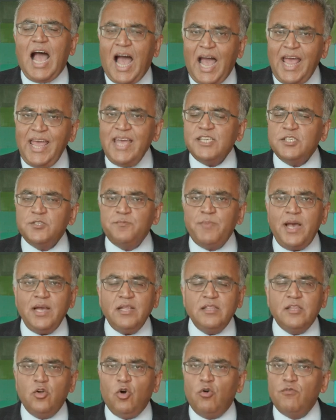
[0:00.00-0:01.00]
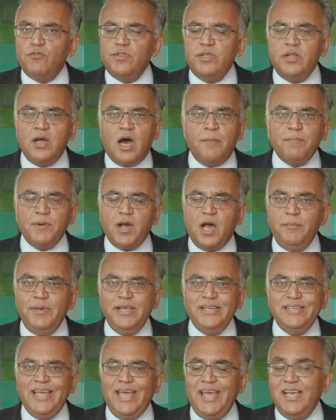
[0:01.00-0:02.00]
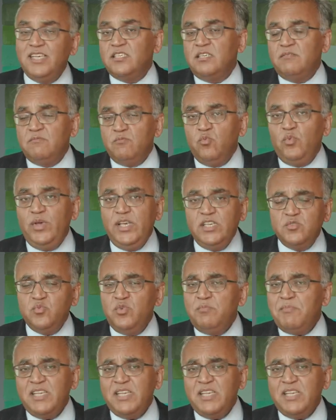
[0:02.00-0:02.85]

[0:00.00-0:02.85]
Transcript: I expect that over the upcoming days and weeks,